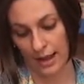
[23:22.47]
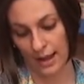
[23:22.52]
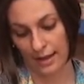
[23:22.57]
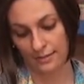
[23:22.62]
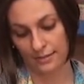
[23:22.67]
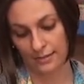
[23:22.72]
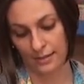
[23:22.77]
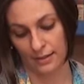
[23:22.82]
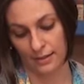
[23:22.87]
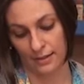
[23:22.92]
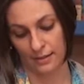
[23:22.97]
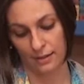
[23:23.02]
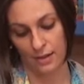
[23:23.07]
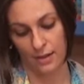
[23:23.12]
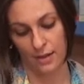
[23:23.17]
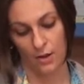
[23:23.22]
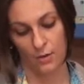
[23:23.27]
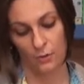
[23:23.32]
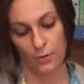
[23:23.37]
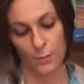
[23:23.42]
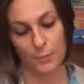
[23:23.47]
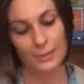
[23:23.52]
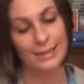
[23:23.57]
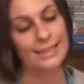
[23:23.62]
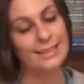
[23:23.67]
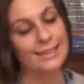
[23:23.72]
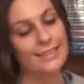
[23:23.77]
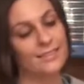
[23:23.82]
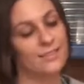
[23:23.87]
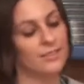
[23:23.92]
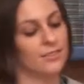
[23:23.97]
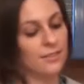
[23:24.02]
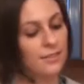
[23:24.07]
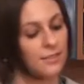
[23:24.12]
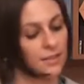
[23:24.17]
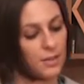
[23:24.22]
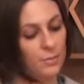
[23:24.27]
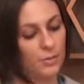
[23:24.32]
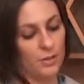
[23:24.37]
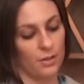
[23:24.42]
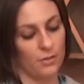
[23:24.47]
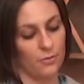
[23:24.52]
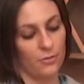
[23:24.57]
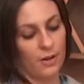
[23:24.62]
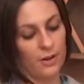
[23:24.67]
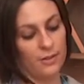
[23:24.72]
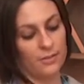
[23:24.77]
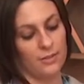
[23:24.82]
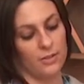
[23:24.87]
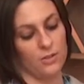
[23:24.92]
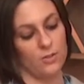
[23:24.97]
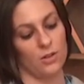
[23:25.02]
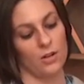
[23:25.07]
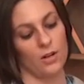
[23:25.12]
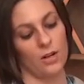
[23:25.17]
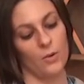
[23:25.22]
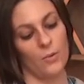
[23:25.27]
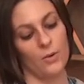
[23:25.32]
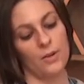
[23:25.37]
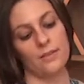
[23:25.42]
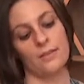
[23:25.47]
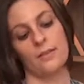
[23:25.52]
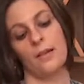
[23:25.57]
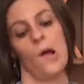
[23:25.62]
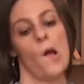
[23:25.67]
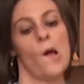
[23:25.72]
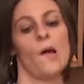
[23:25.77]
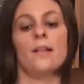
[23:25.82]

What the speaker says: asking for please just a little bit of the frosting, you can always